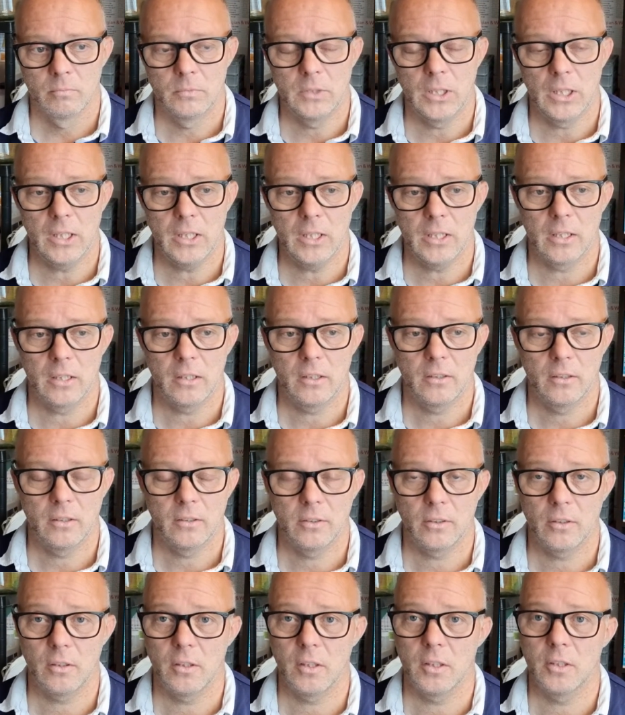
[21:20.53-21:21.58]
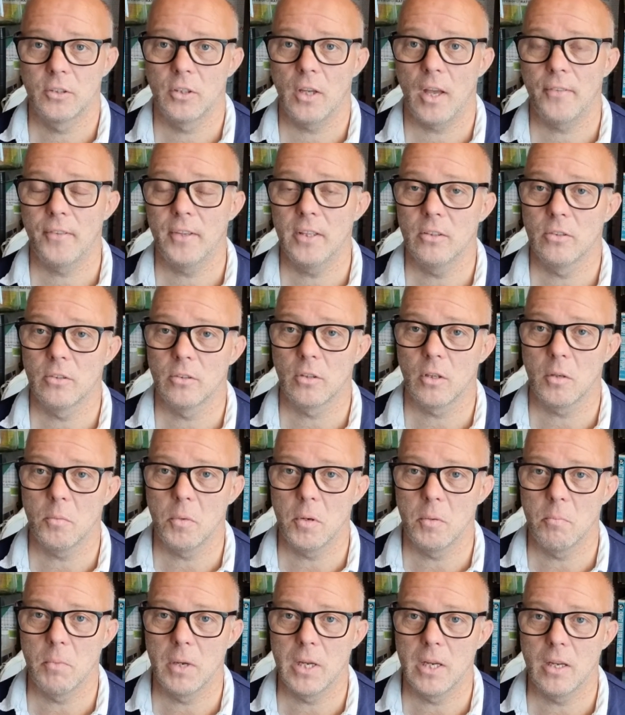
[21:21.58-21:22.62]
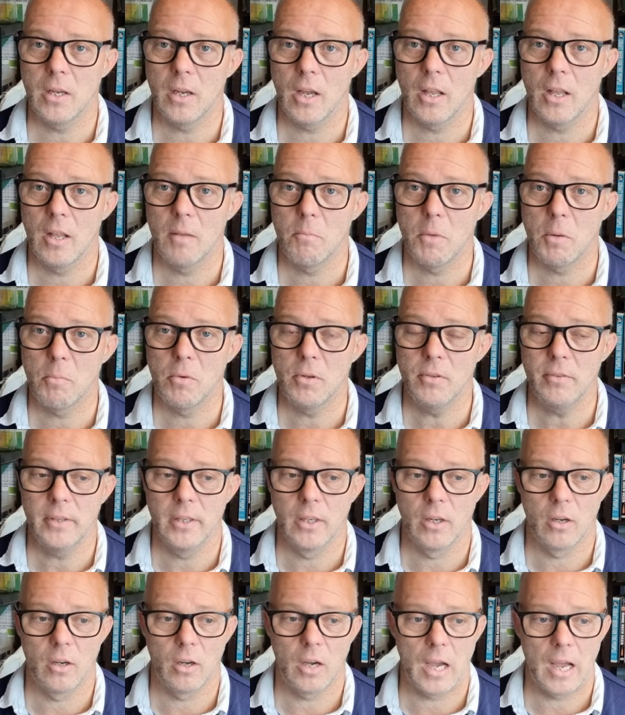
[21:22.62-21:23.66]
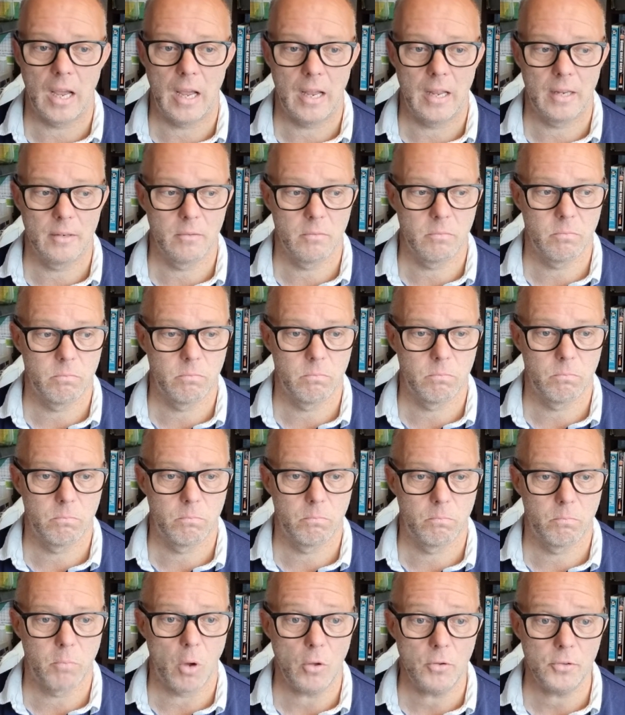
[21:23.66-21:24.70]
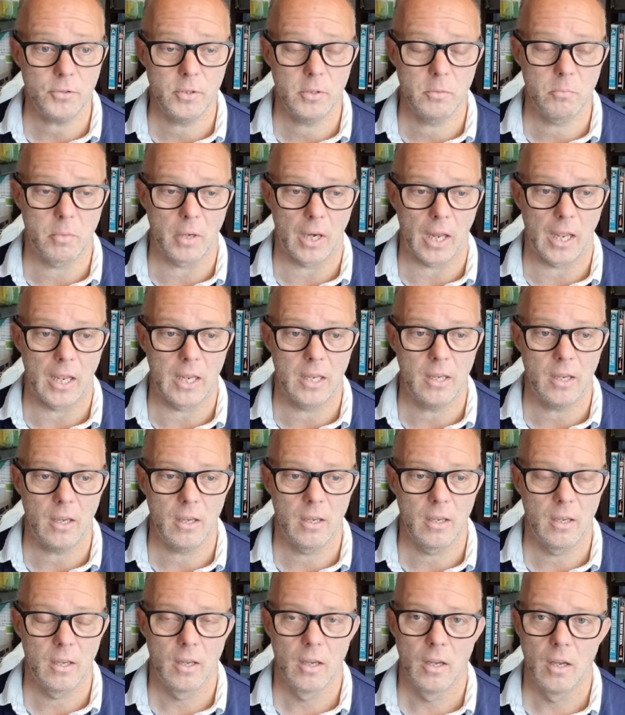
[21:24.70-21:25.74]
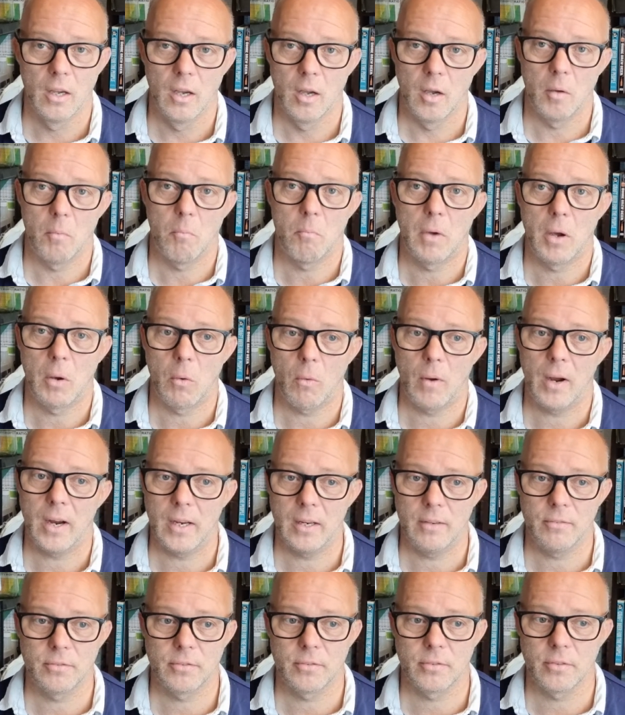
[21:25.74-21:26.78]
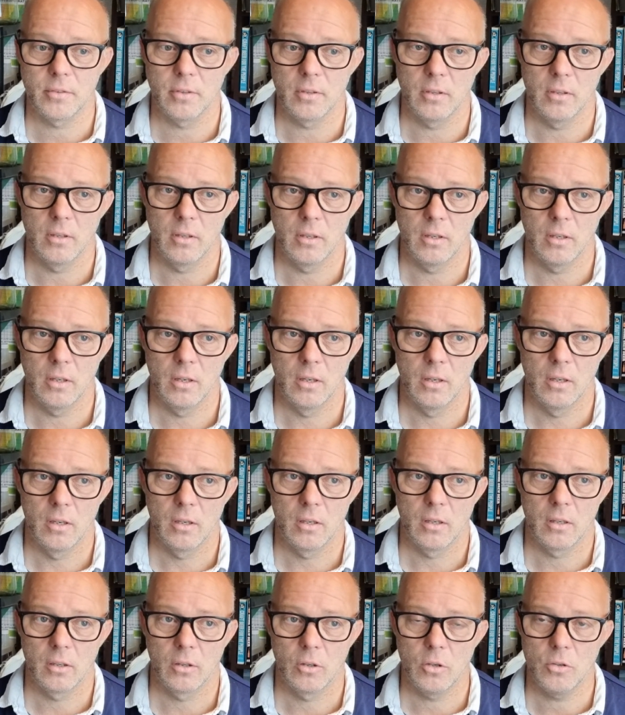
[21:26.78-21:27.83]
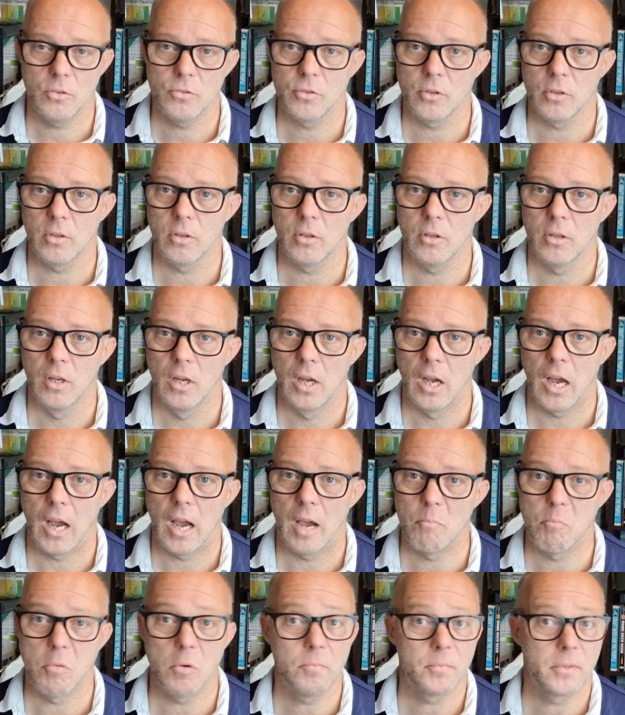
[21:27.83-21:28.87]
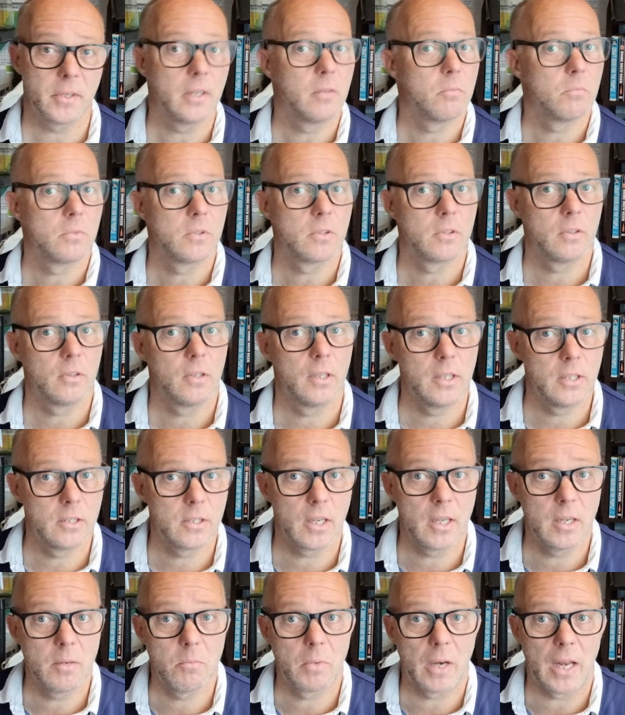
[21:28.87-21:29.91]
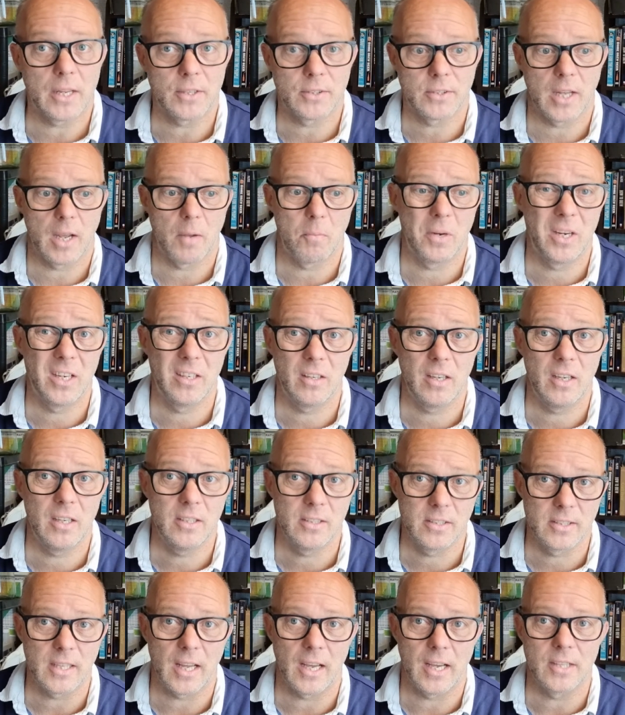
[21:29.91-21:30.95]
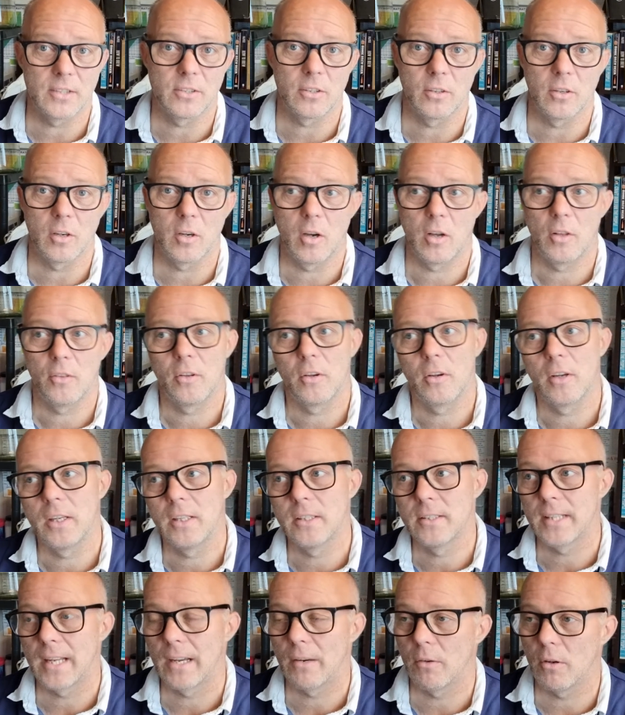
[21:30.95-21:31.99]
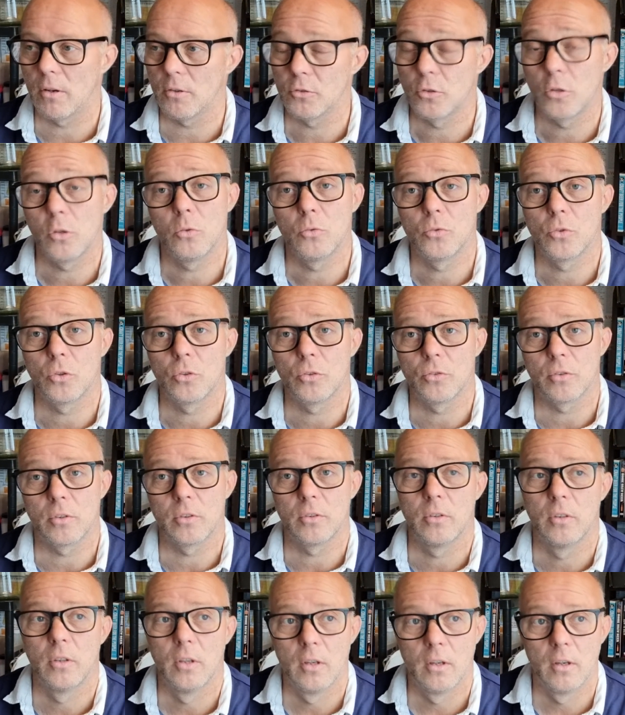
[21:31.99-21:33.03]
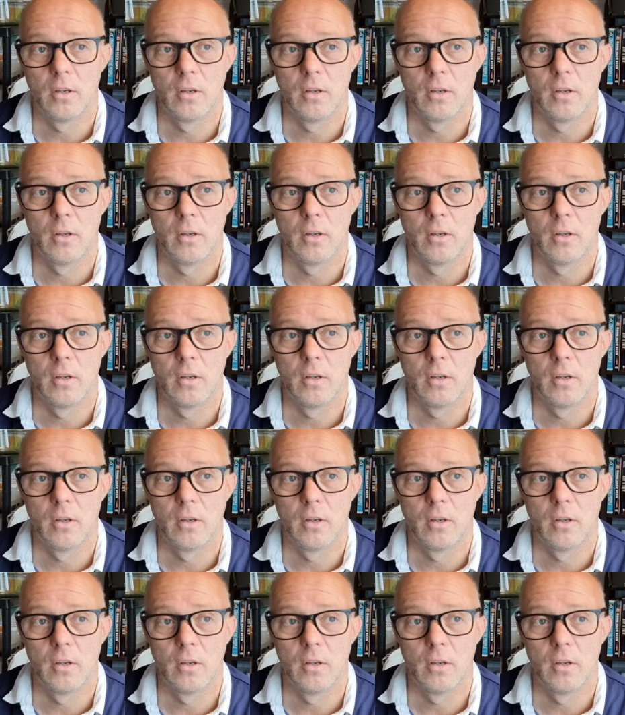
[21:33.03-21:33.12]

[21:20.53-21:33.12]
think it's just going to be me and my brother-in-law and possibly my wife's cousin. I bumped into him last time. He started to go, although he's now got two children.